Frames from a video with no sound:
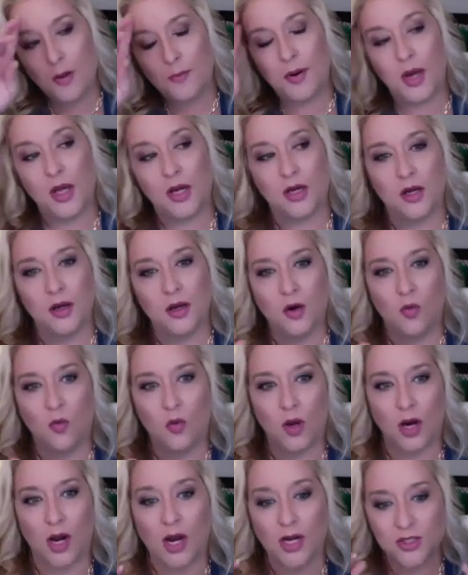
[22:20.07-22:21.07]
But
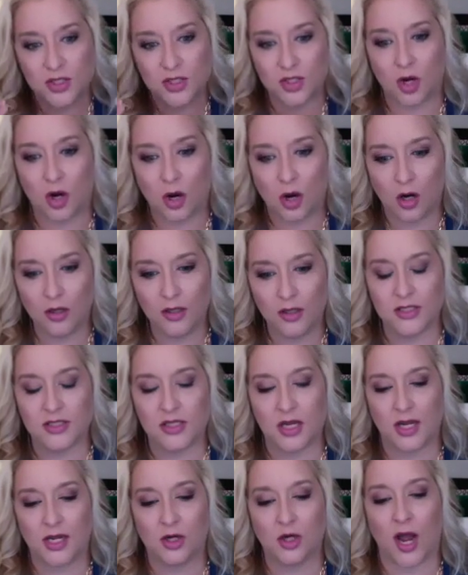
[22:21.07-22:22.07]
what I saw is
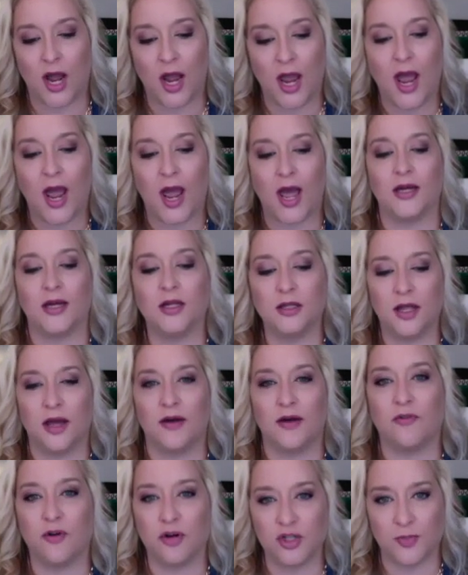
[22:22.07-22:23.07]
I, I had to
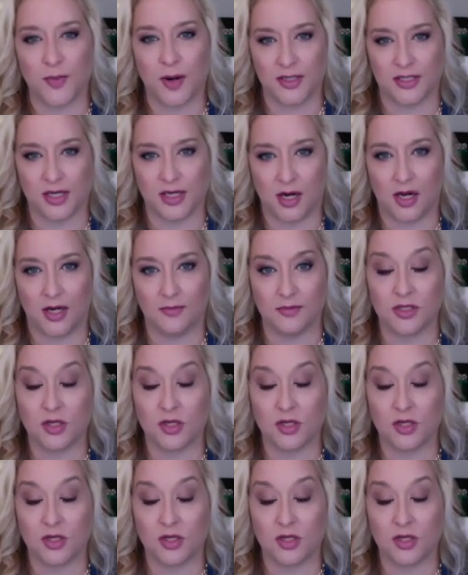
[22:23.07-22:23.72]
leverage my time.